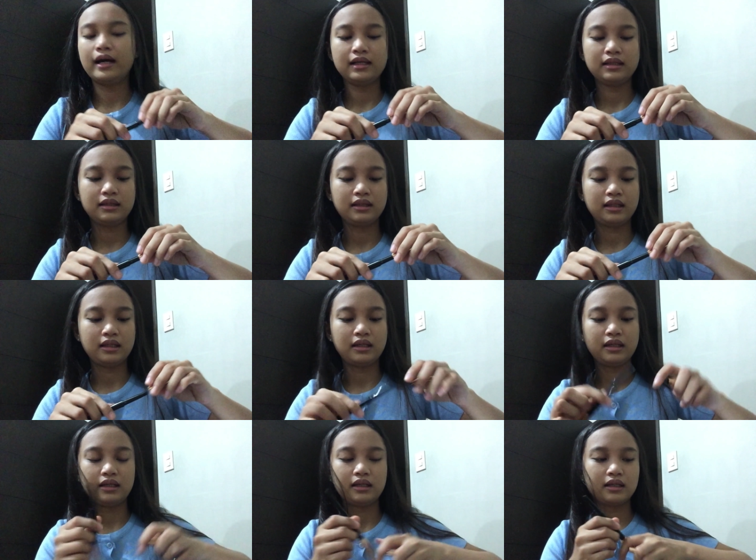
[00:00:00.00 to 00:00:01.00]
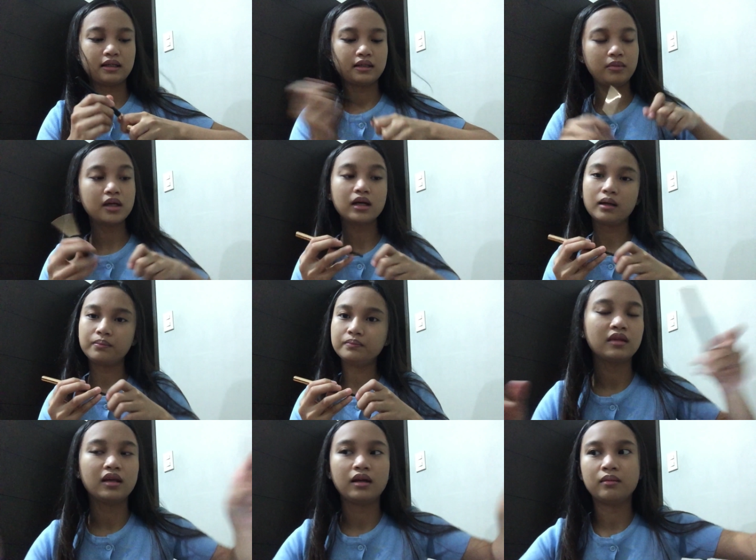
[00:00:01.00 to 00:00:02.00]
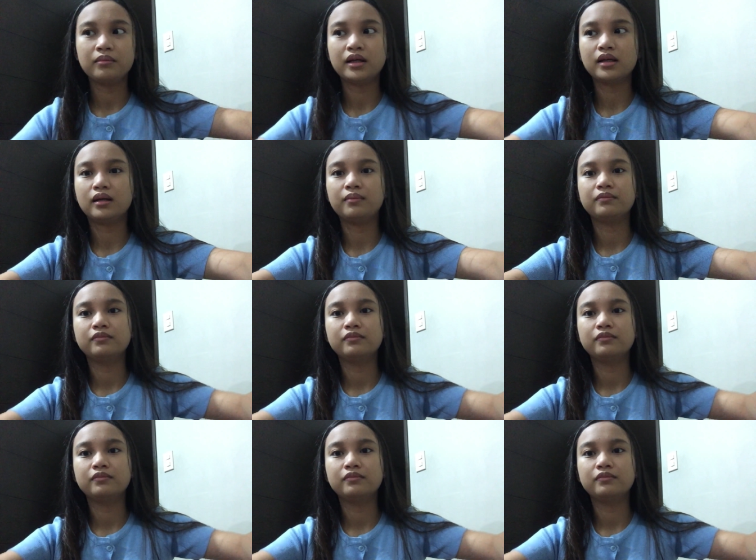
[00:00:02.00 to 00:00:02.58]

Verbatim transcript: I think makeup. Yeah, makeup.